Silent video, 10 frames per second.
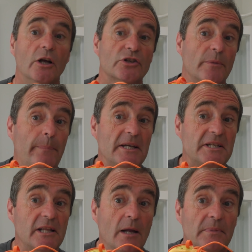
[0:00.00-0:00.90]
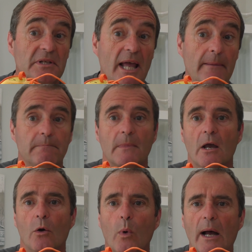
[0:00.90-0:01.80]
So basic numbers then,
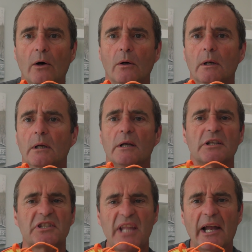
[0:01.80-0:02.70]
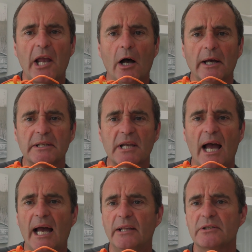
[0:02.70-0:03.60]
well, stack height,
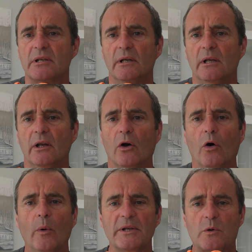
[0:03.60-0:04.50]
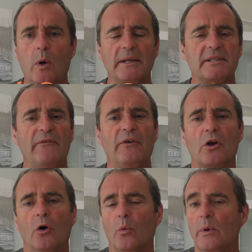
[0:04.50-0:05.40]
and always quite
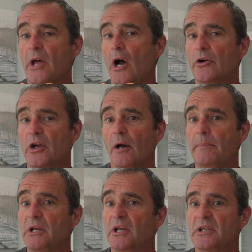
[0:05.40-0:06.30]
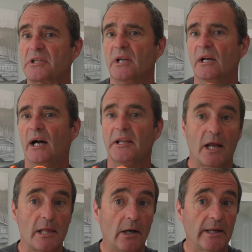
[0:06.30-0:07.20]
difficult with Hoka because, and
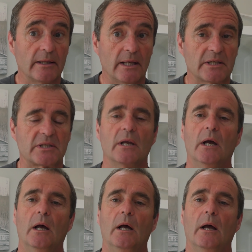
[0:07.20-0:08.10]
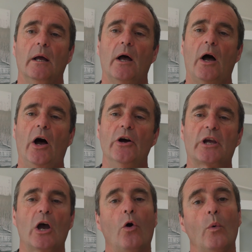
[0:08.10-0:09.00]
I like this,
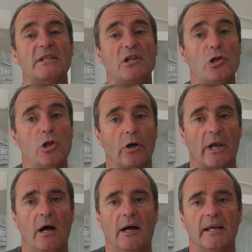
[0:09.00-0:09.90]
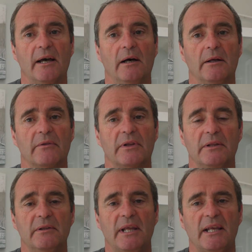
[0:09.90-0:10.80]
Hoka always look higher
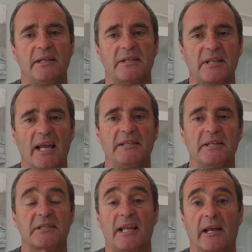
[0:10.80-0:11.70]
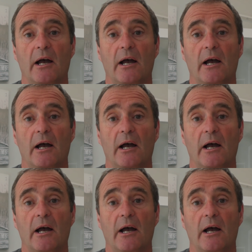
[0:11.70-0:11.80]
than the stated stack